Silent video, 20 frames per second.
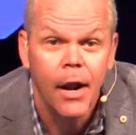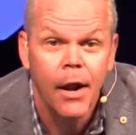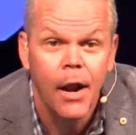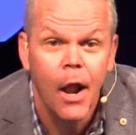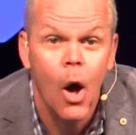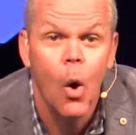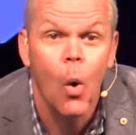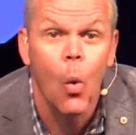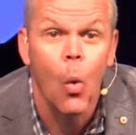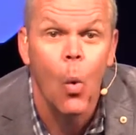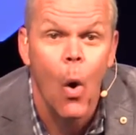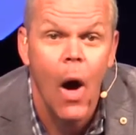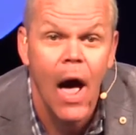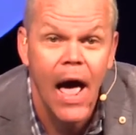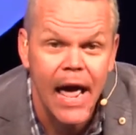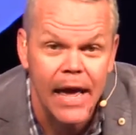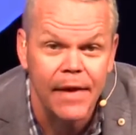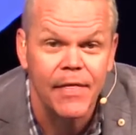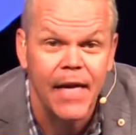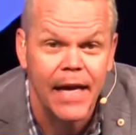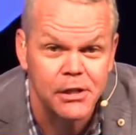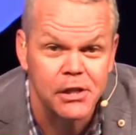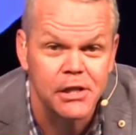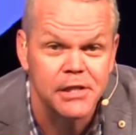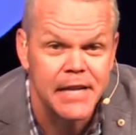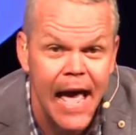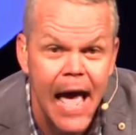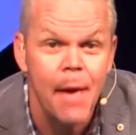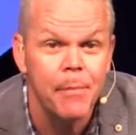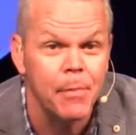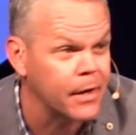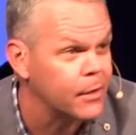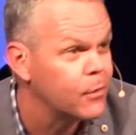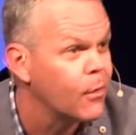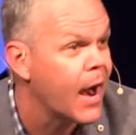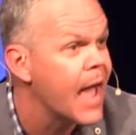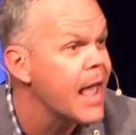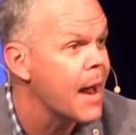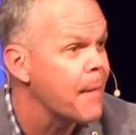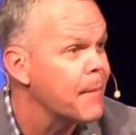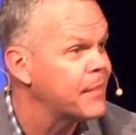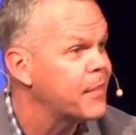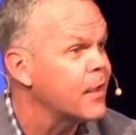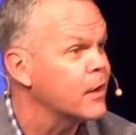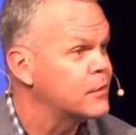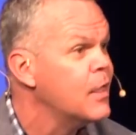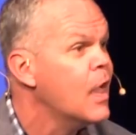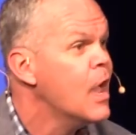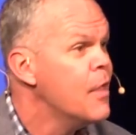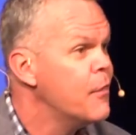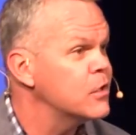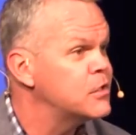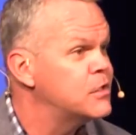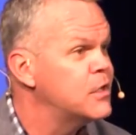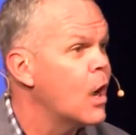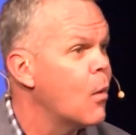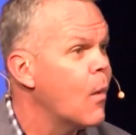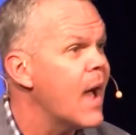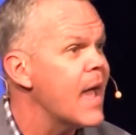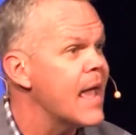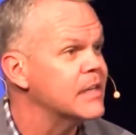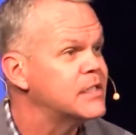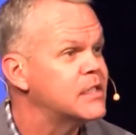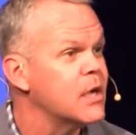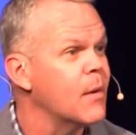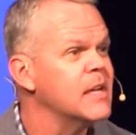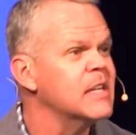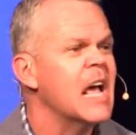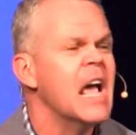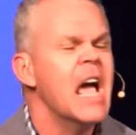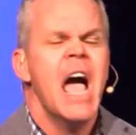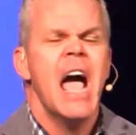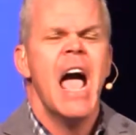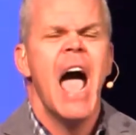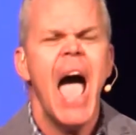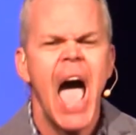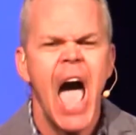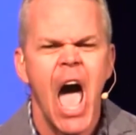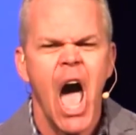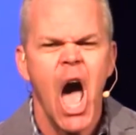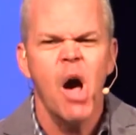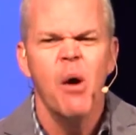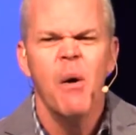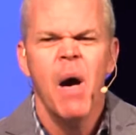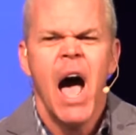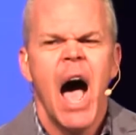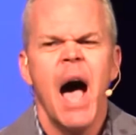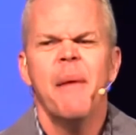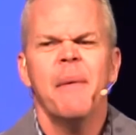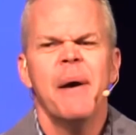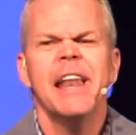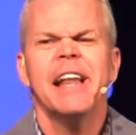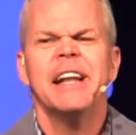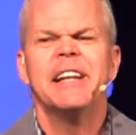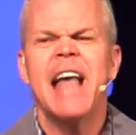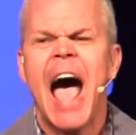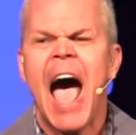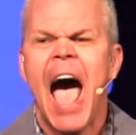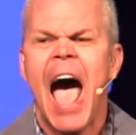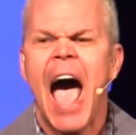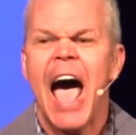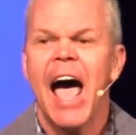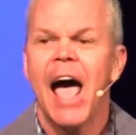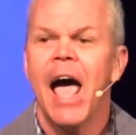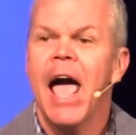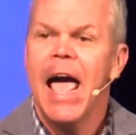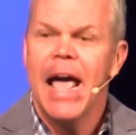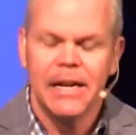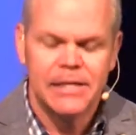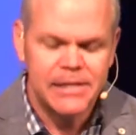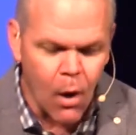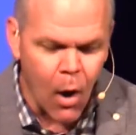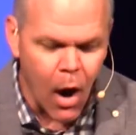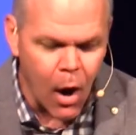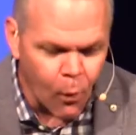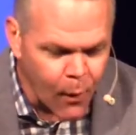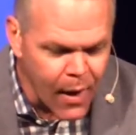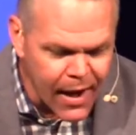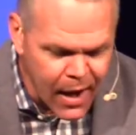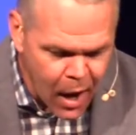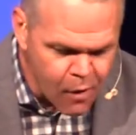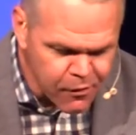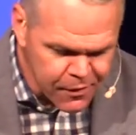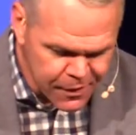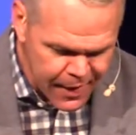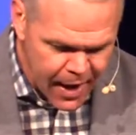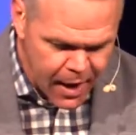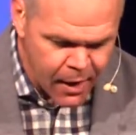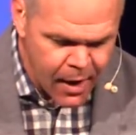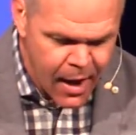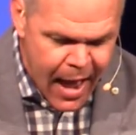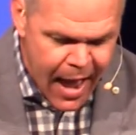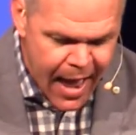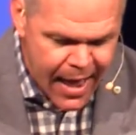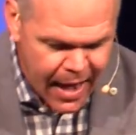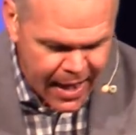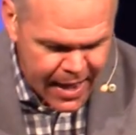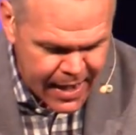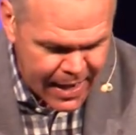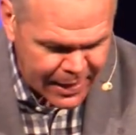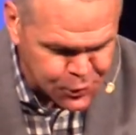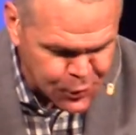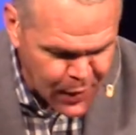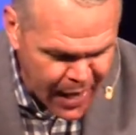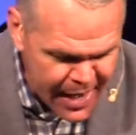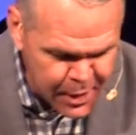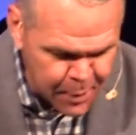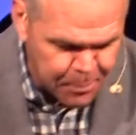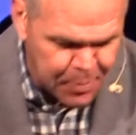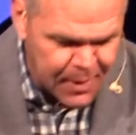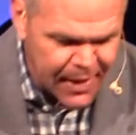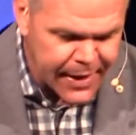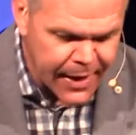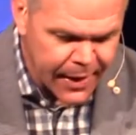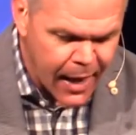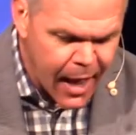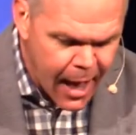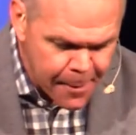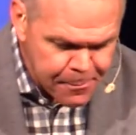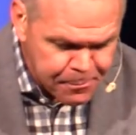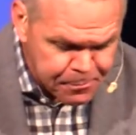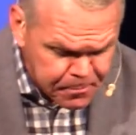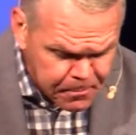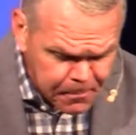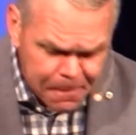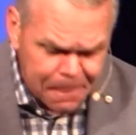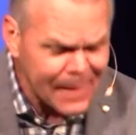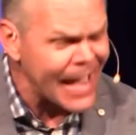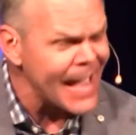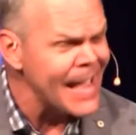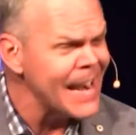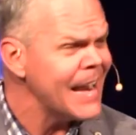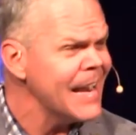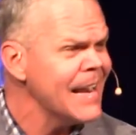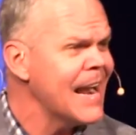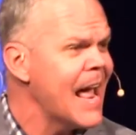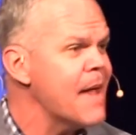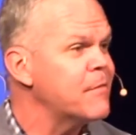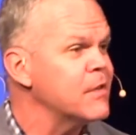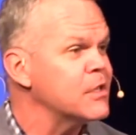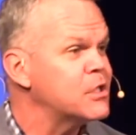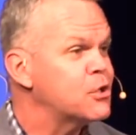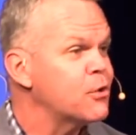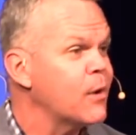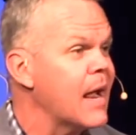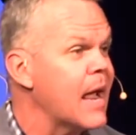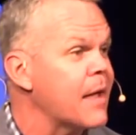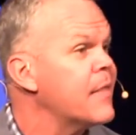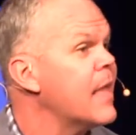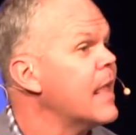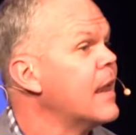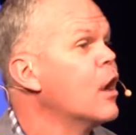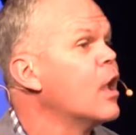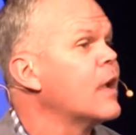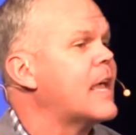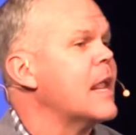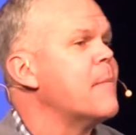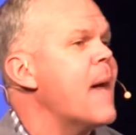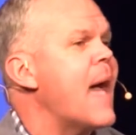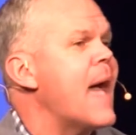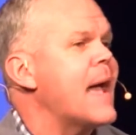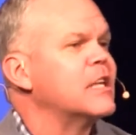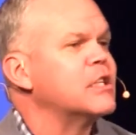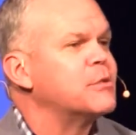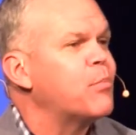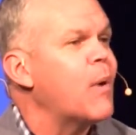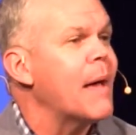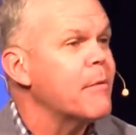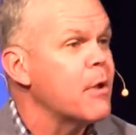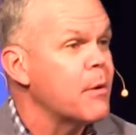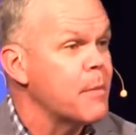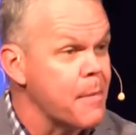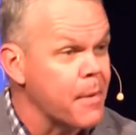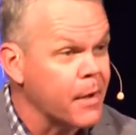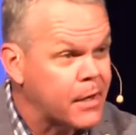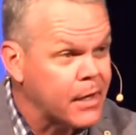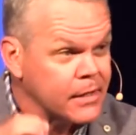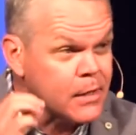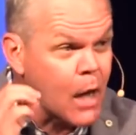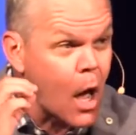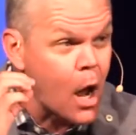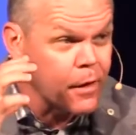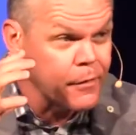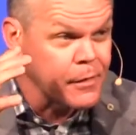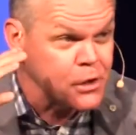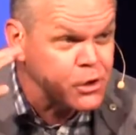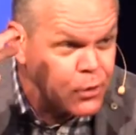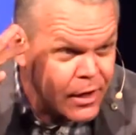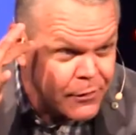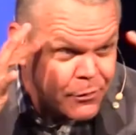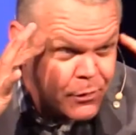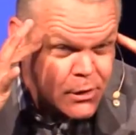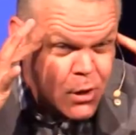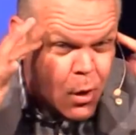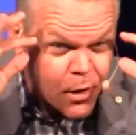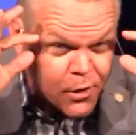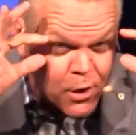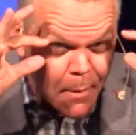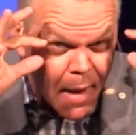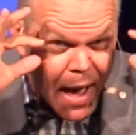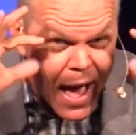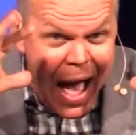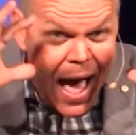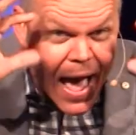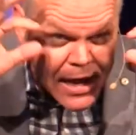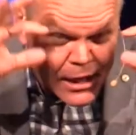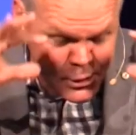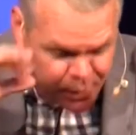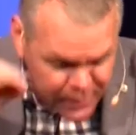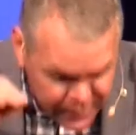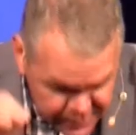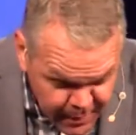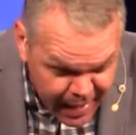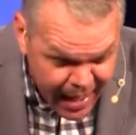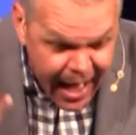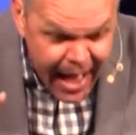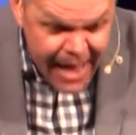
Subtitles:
no way that just happened, right? I mean, there's no way. And so he's, "Help, I'm going to die." And so I went over there, and I tried to pick it up. And I didn't have the strength. And looking back, it's probably because all of the strength was going to my eyes because my